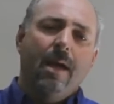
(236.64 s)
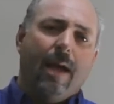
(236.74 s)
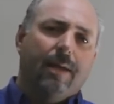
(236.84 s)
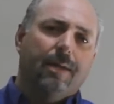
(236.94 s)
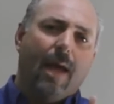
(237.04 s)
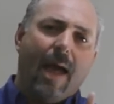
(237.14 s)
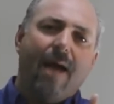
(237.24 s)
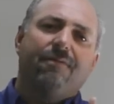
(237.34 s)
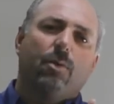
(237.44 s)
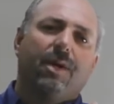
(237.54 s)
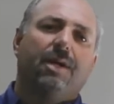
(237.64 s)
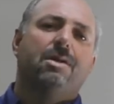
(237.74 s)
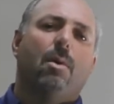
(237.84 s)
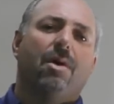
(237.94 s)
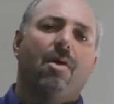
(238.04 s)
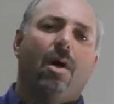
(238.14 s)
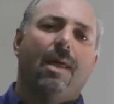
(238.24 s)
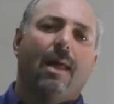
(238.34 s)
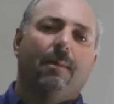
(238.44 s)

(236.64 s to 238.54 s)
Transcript: And after we get done with all that,